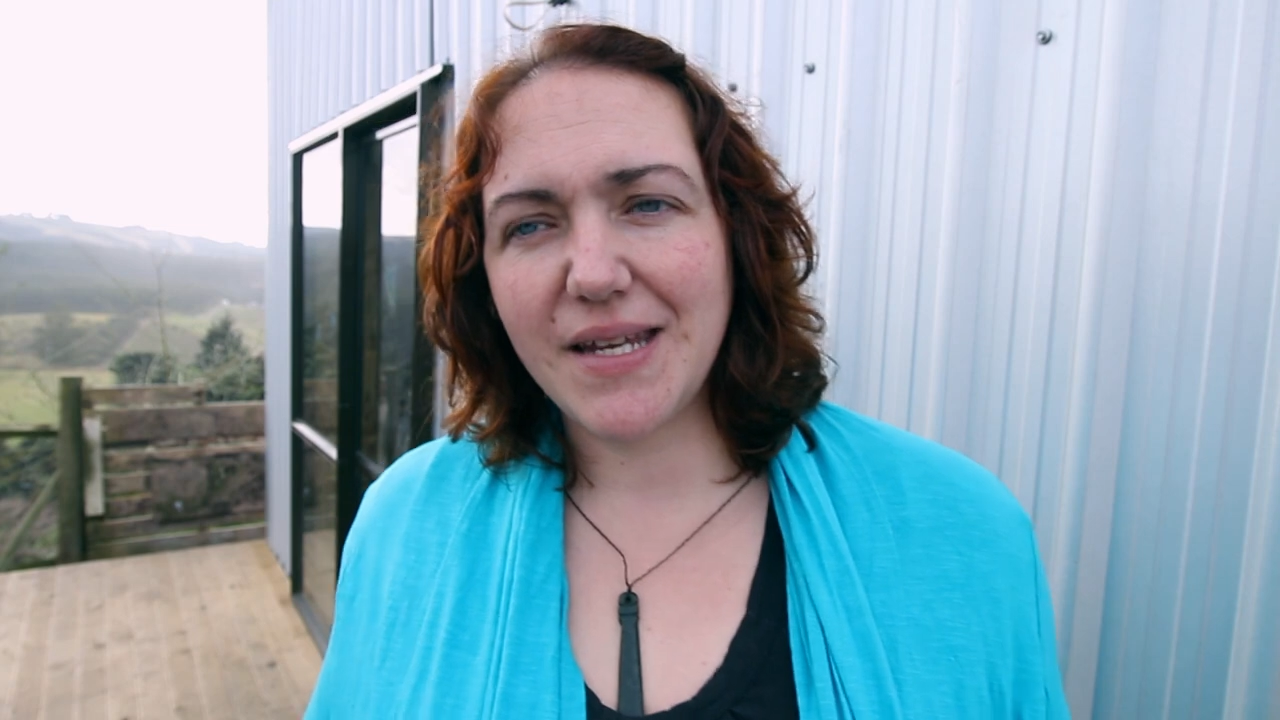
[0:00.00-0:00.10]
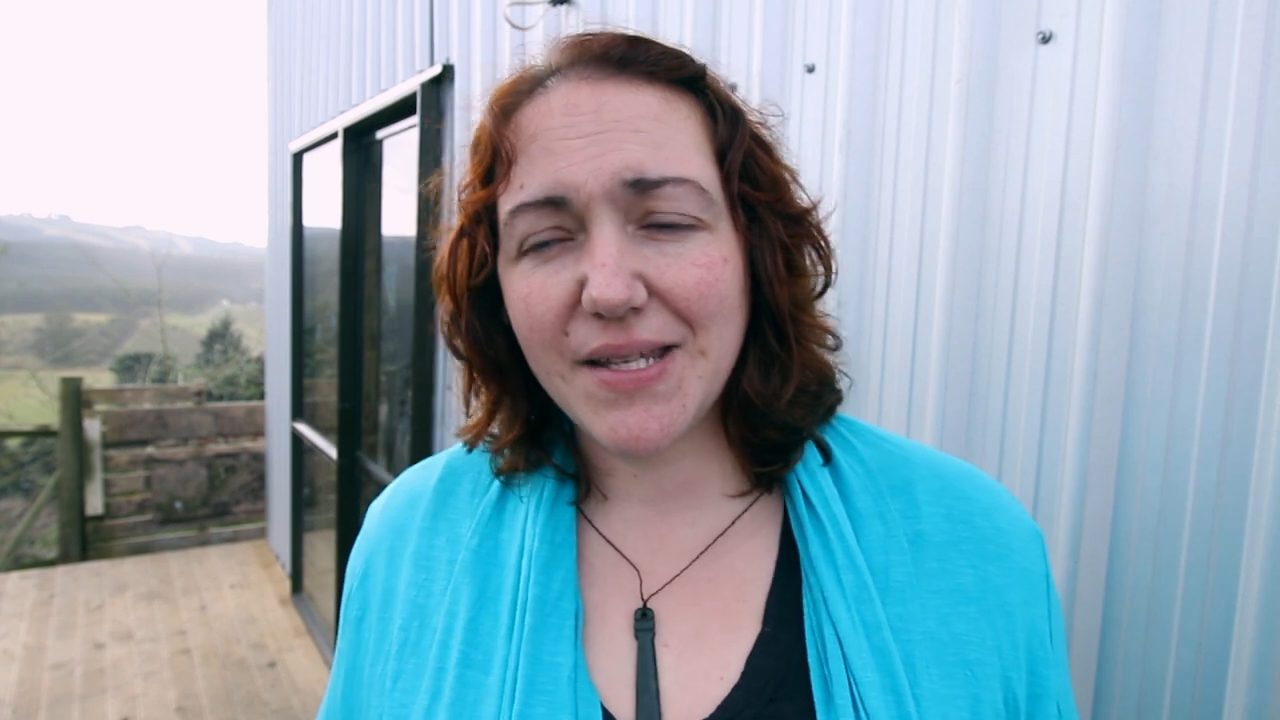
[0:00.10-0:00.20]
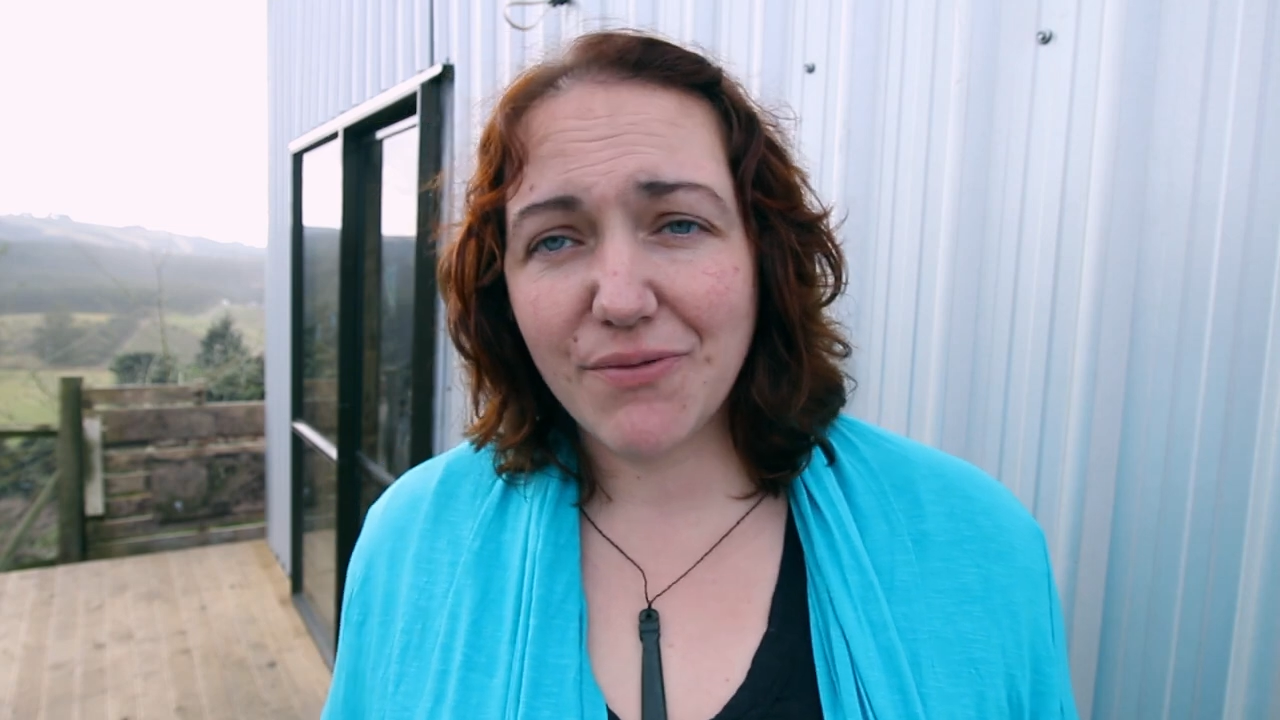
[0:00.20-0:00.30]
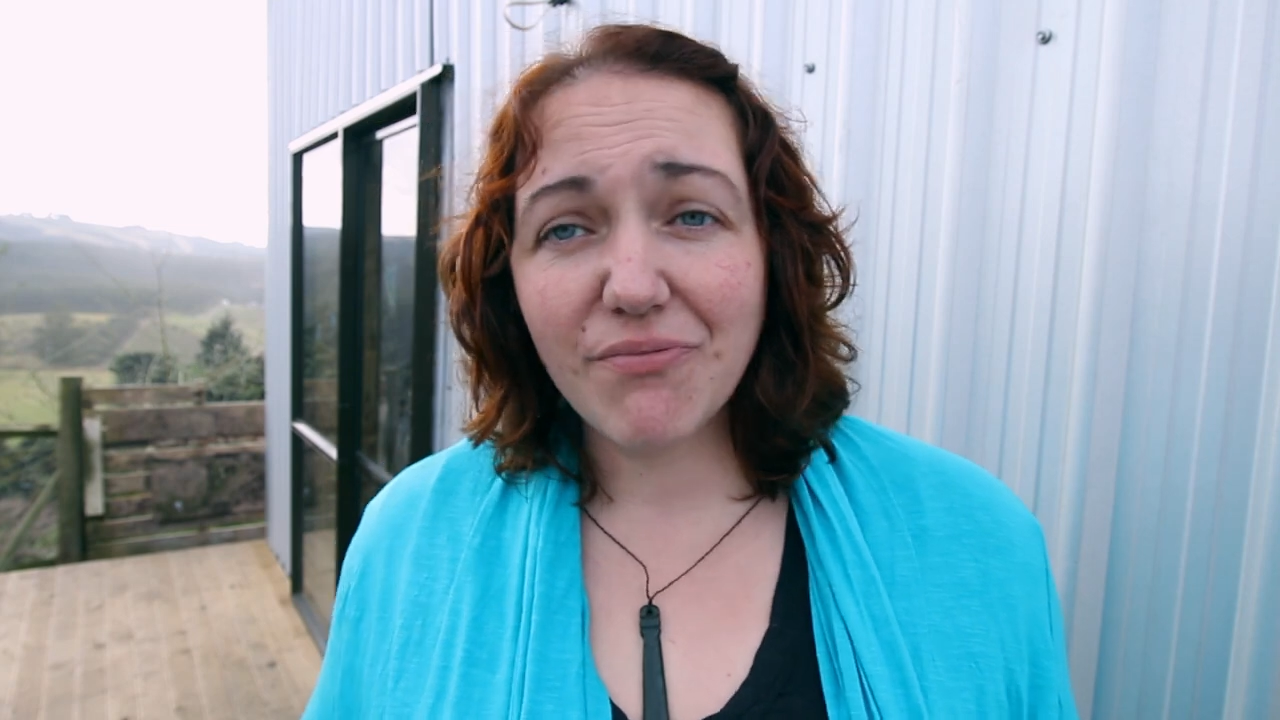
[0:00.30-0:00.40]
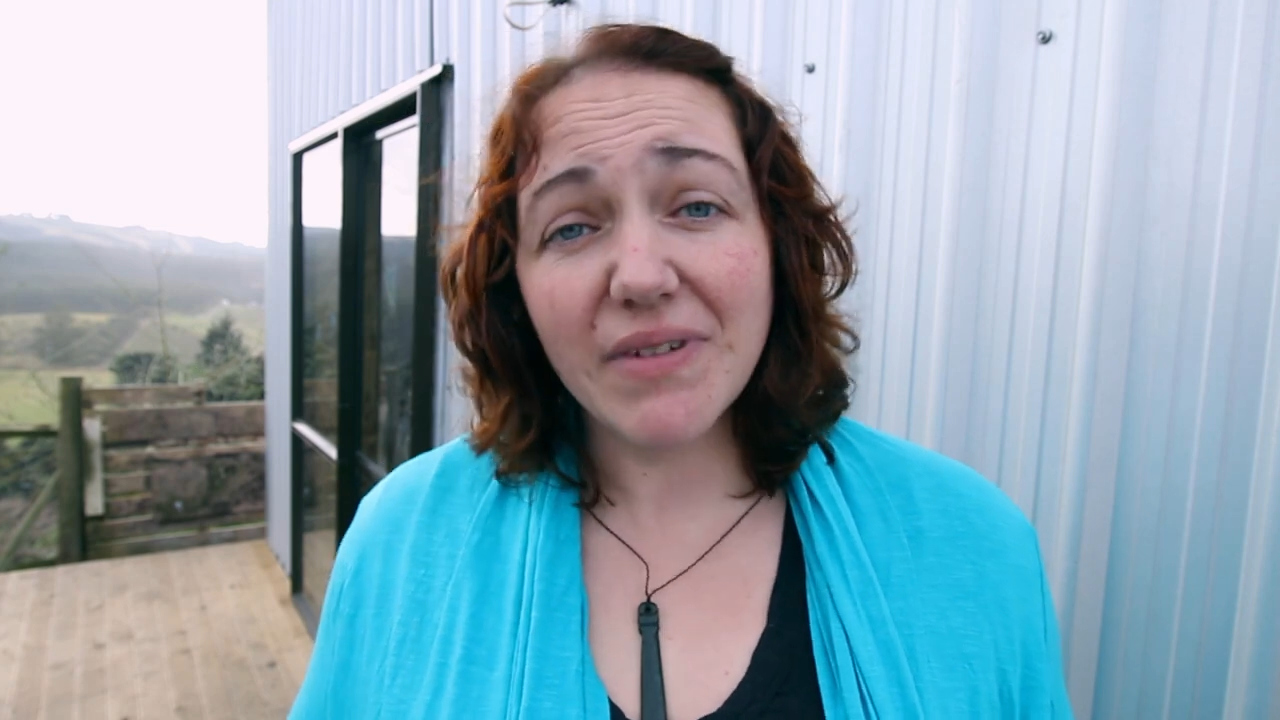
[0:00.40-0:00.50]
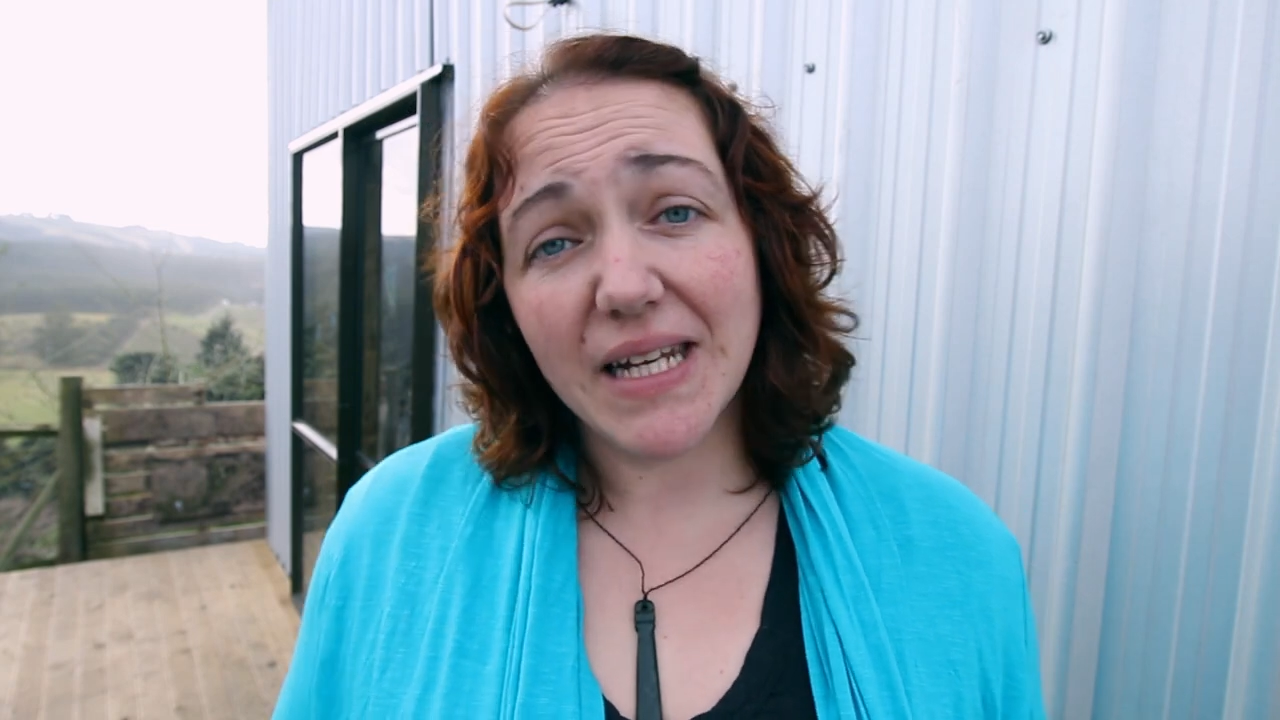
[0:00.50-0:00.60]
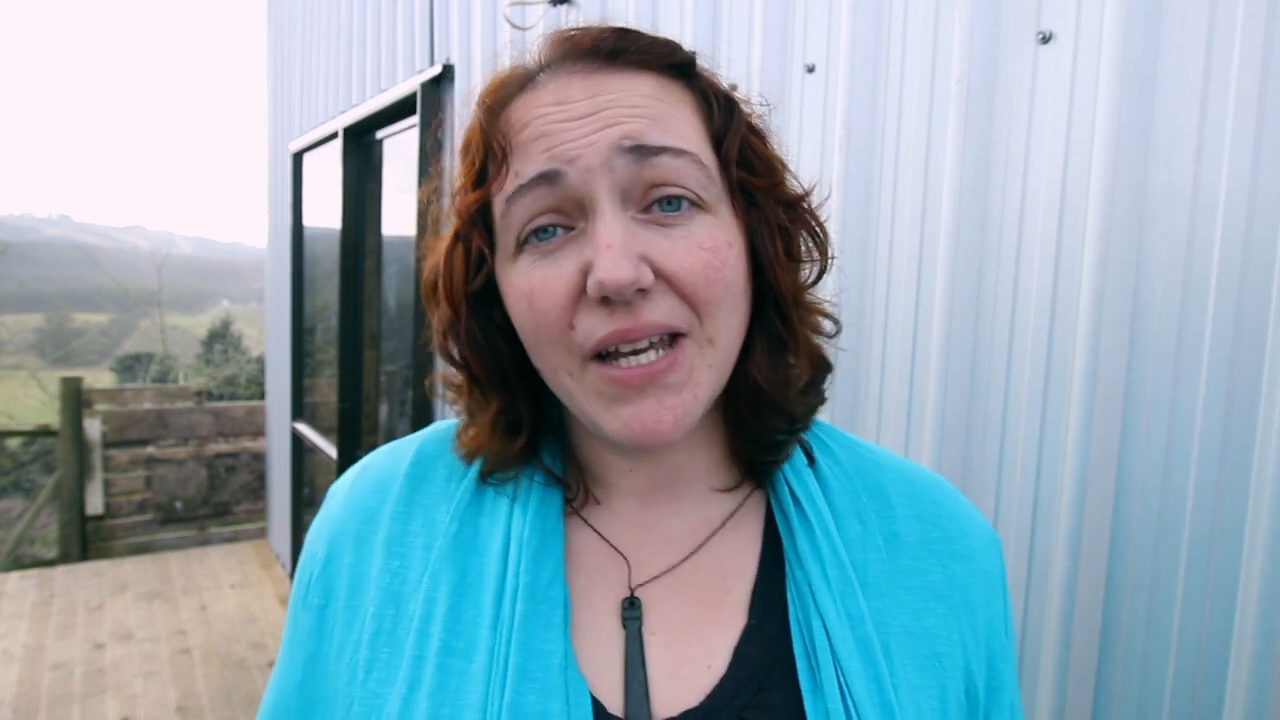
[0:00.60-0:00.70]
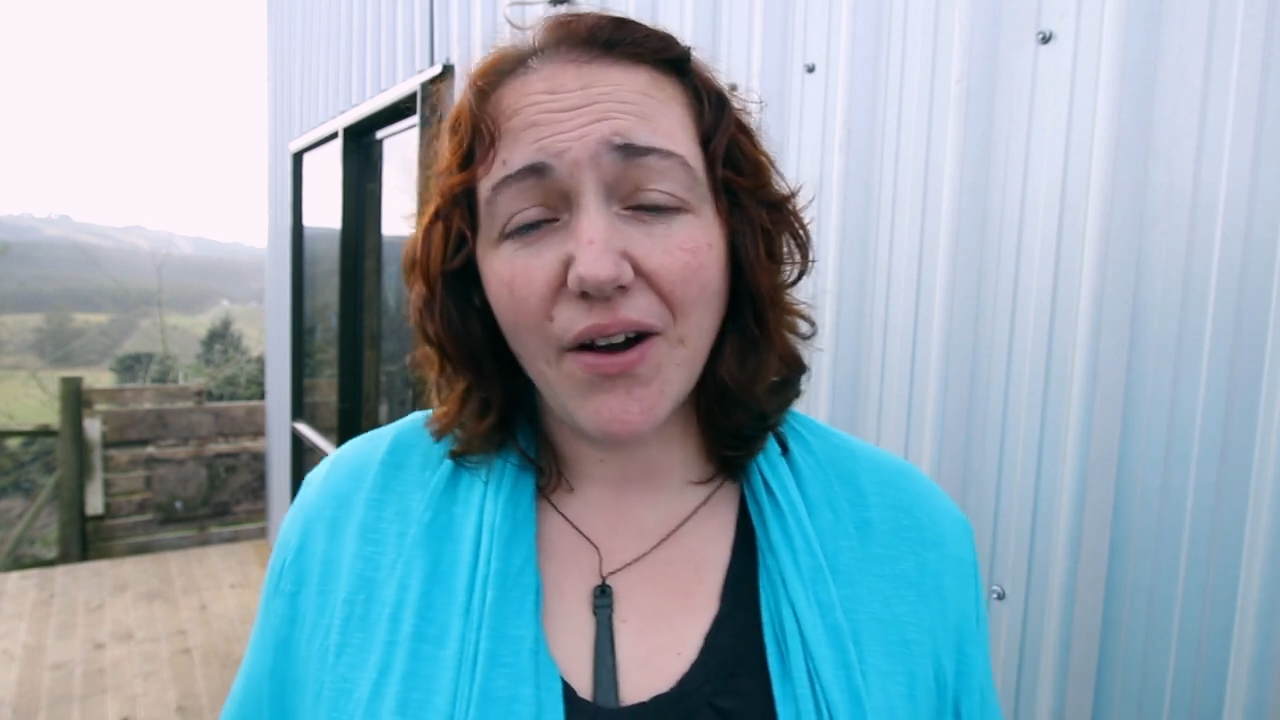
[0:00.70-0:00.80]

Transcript: is really